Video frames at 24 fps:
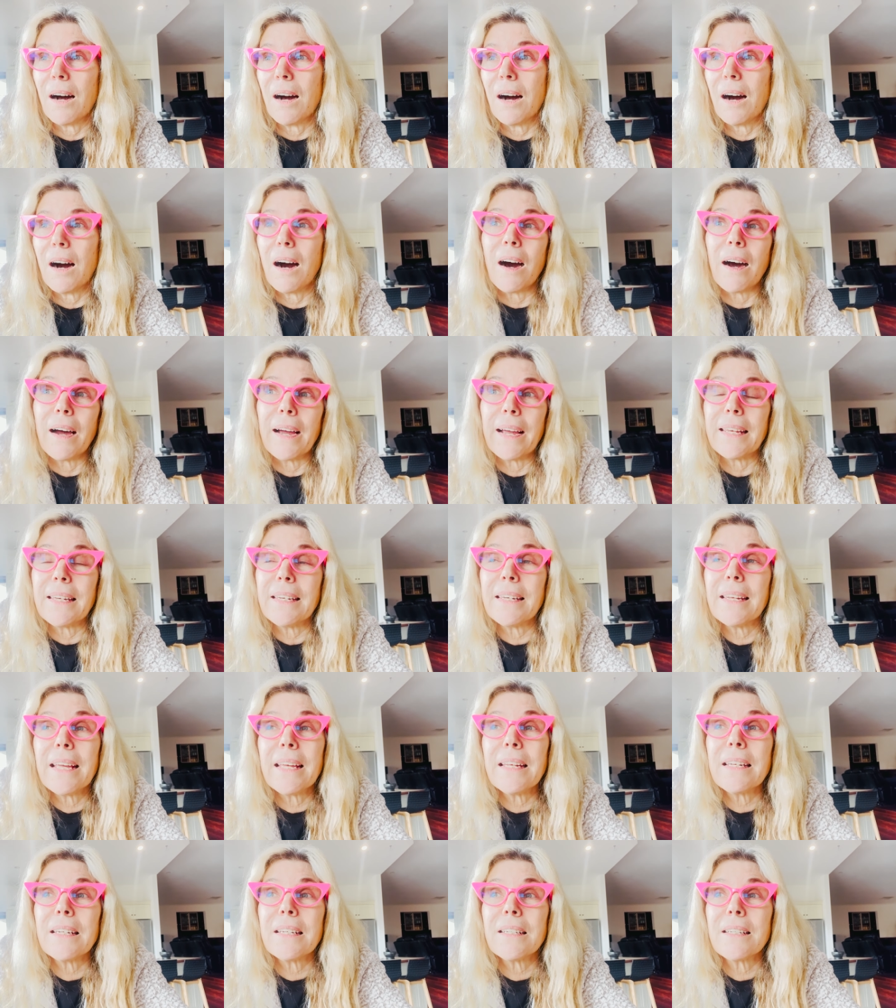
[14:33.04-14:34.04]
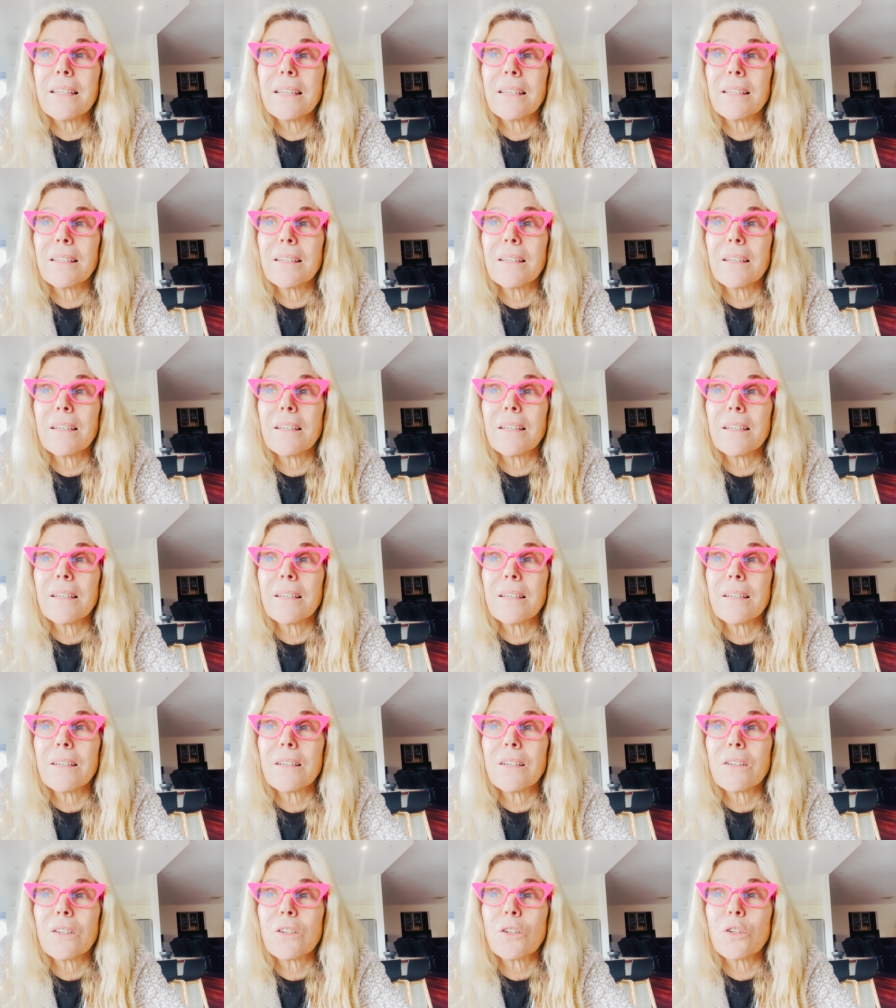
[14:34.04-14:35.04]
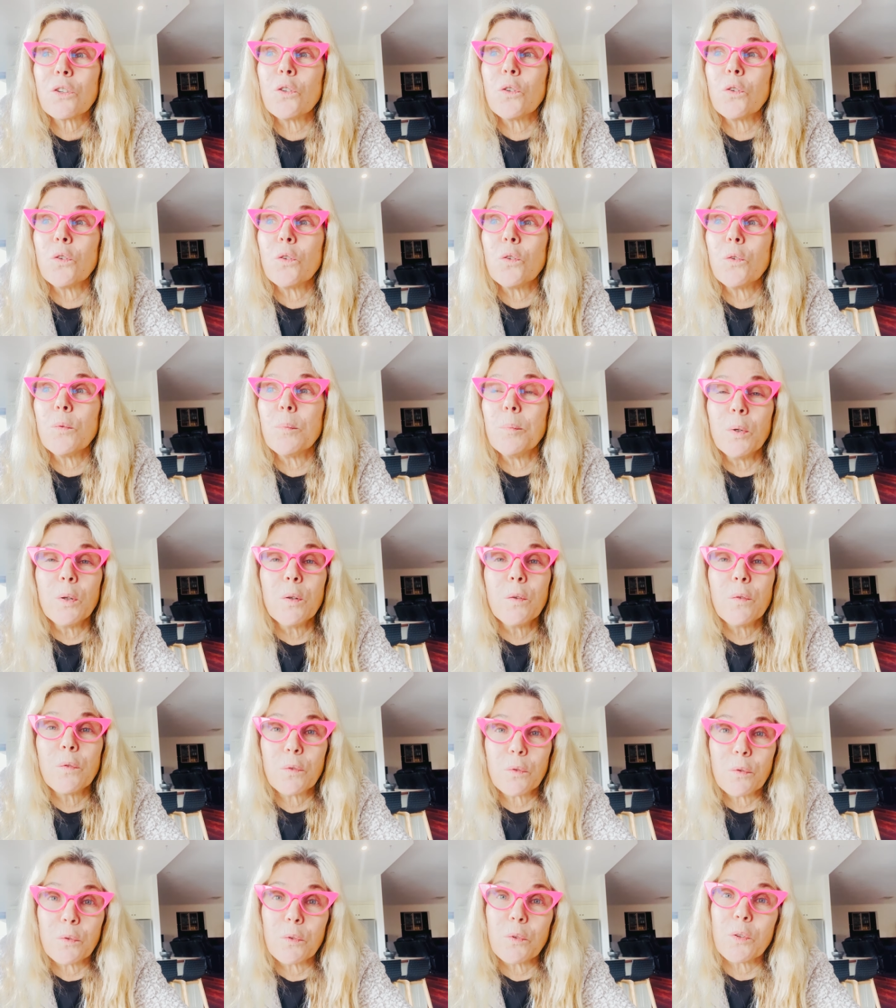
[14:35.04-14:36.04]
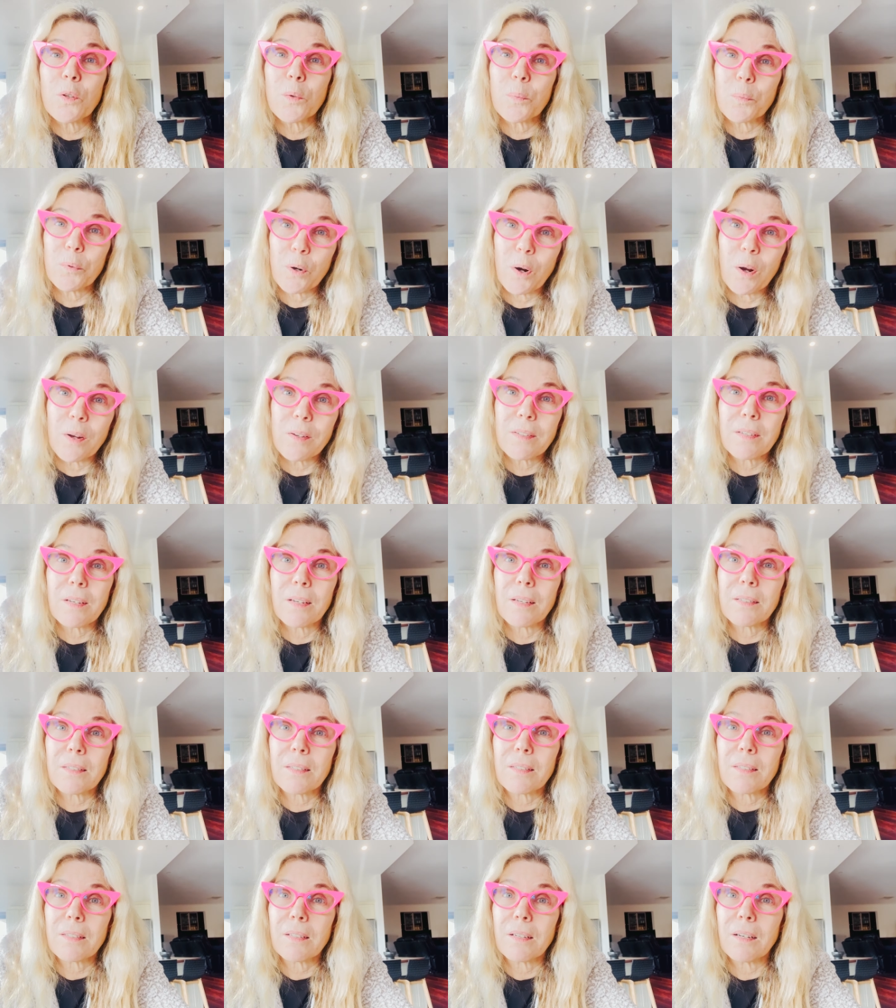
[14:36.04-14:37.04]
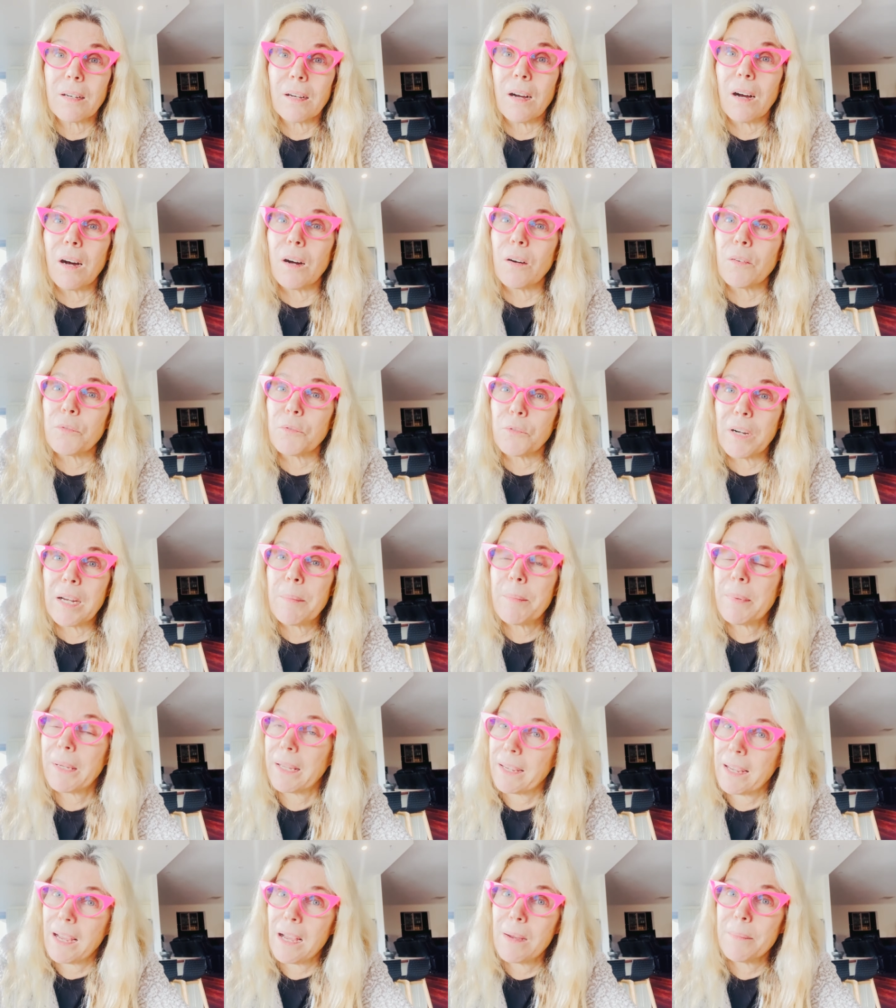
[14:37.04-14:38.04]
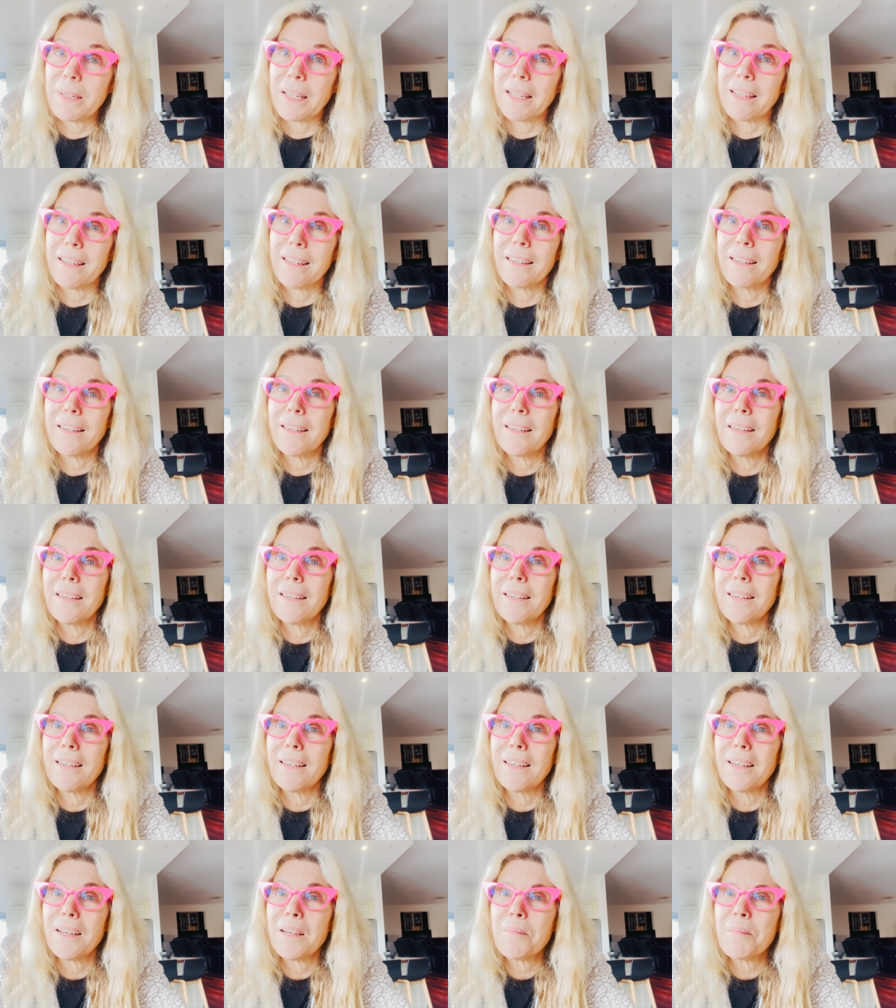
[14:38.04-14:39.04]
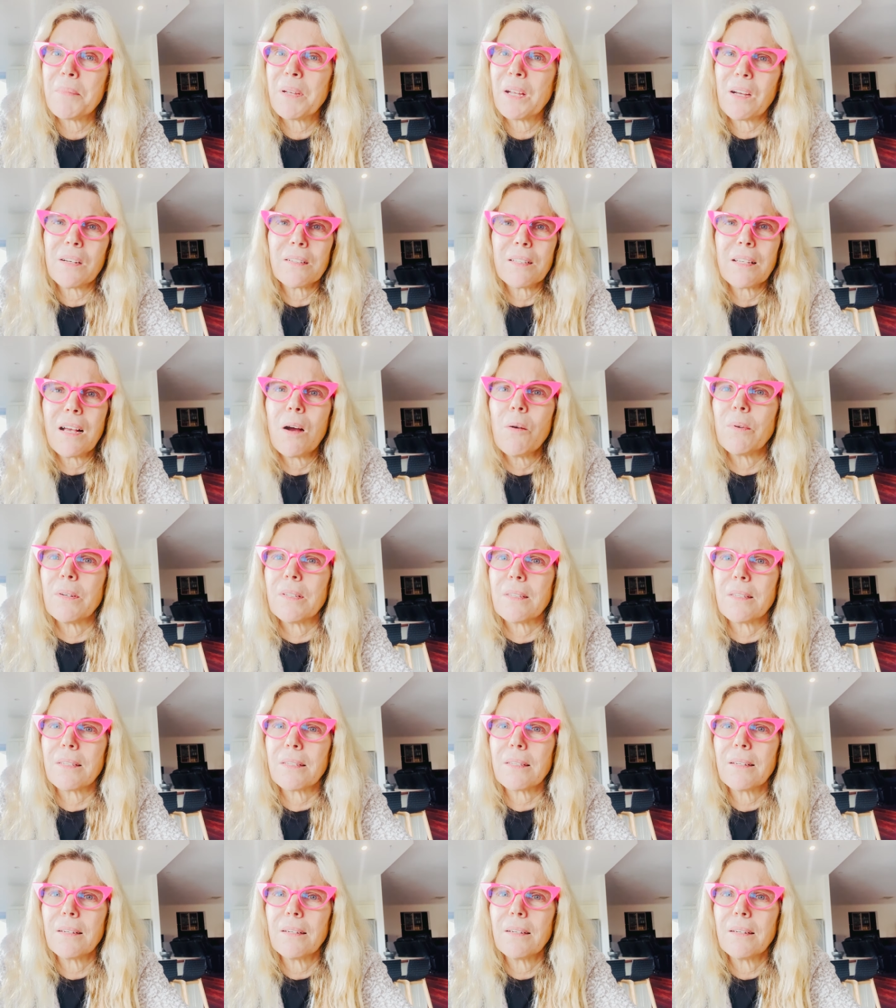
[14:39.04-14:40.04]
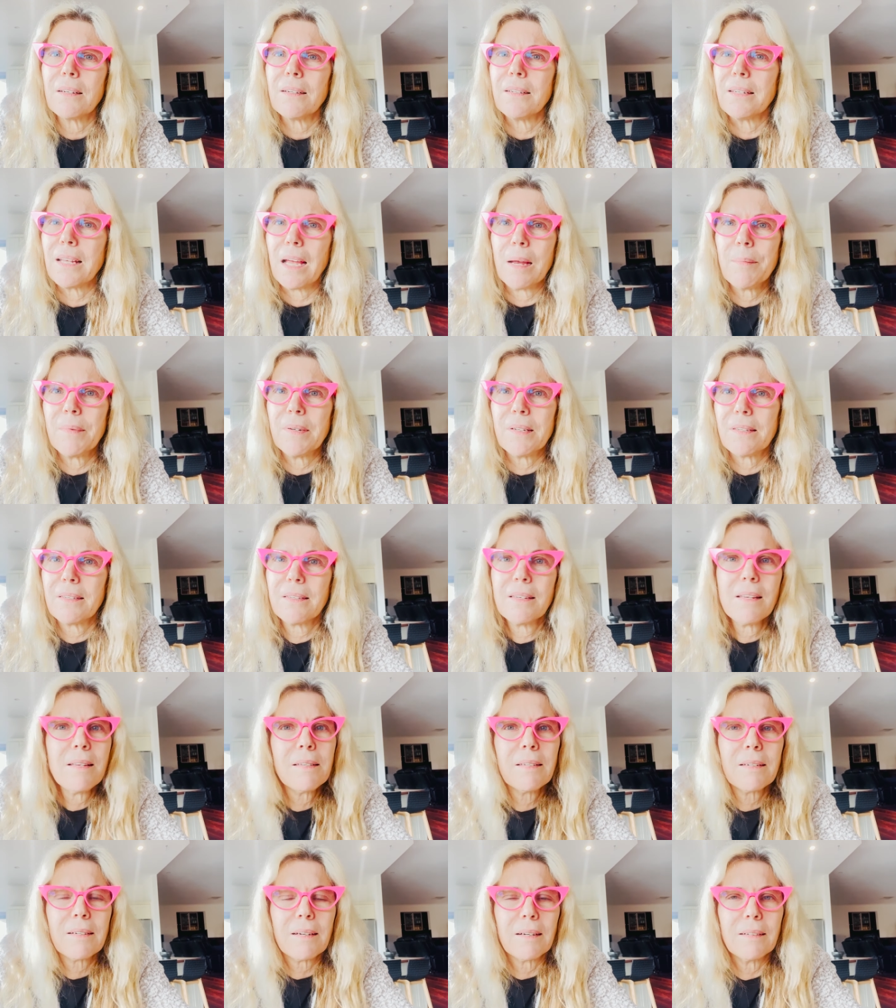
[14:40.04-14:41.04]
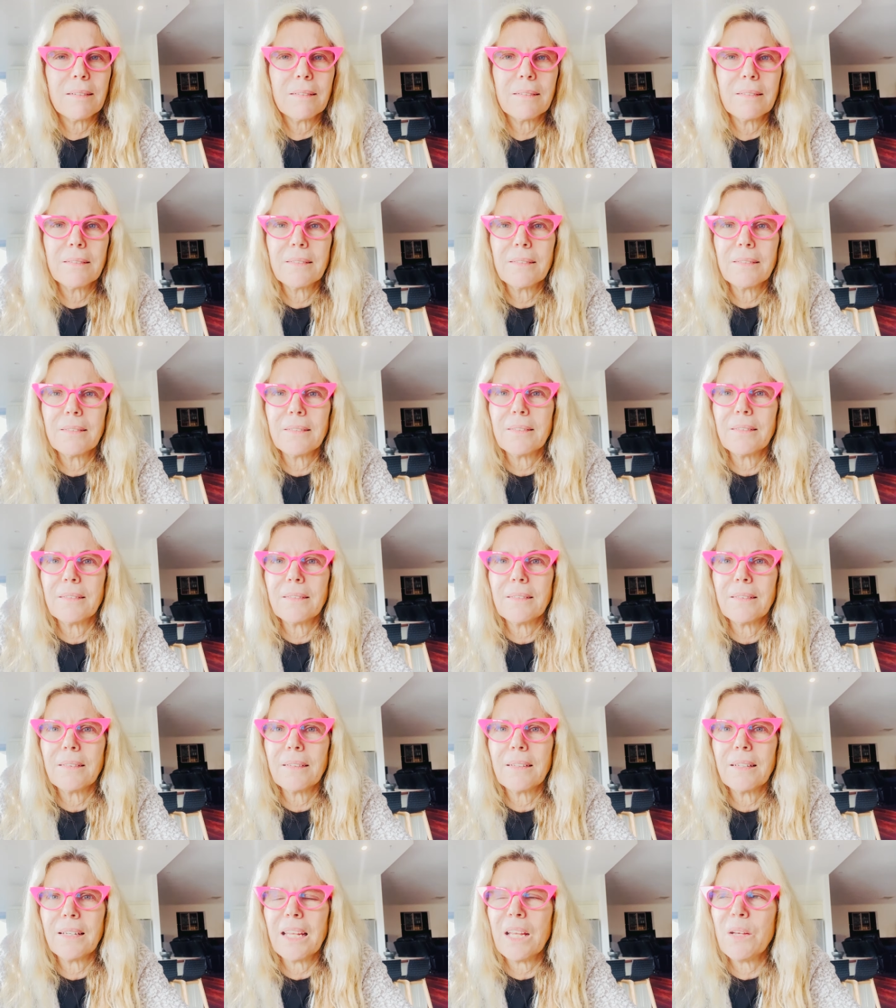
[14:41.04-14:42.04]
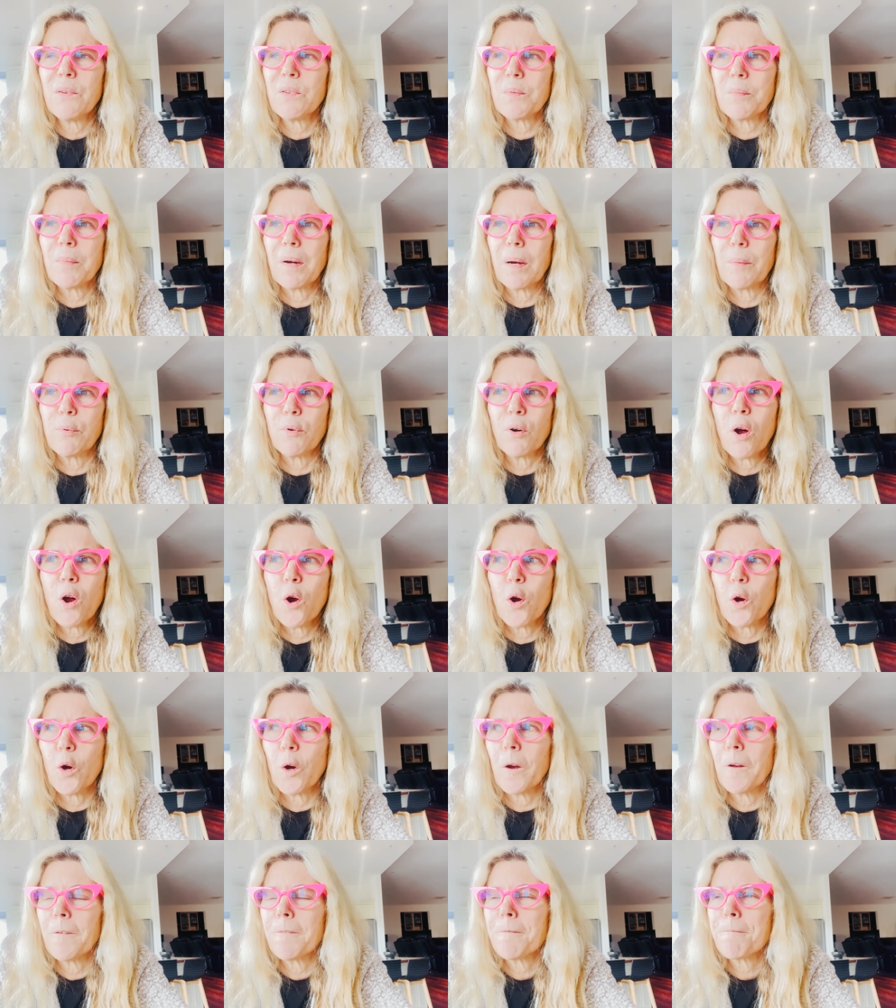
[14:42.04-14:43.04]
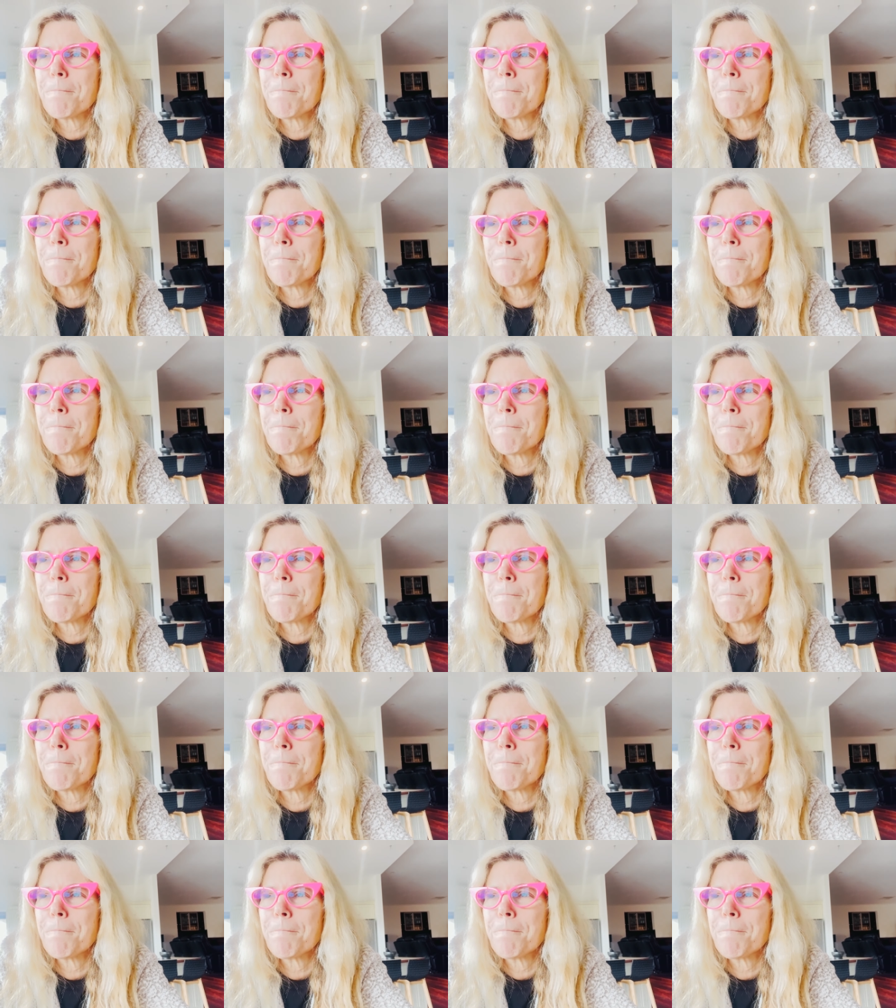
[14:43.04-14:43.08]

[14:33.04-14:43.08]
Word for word: I needed to move through the process of re-becoming because I was Damien's sister and he was my bro.